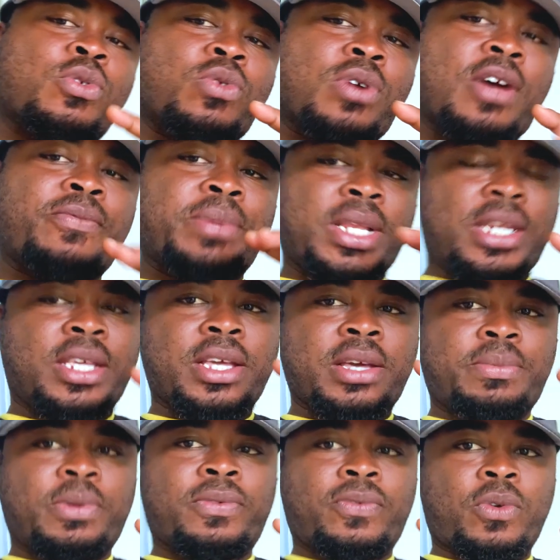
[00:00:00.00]
who have been here
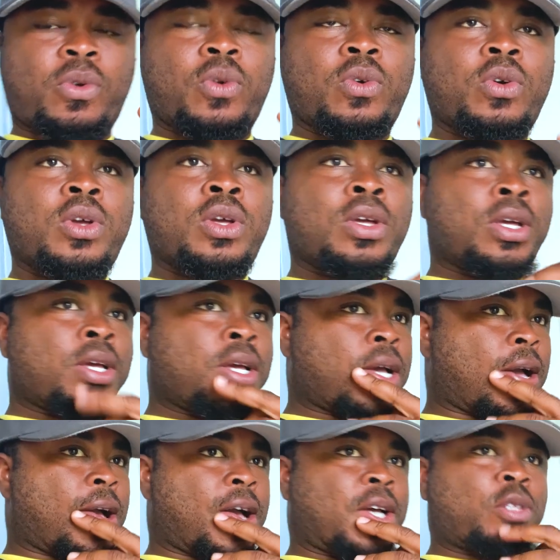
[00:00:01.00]
before.
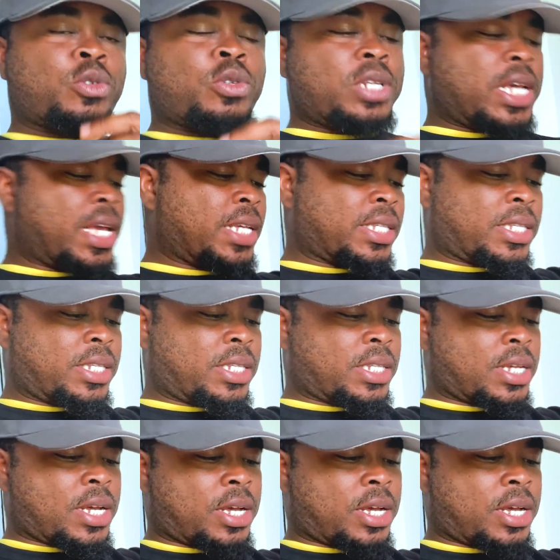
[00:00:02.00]
August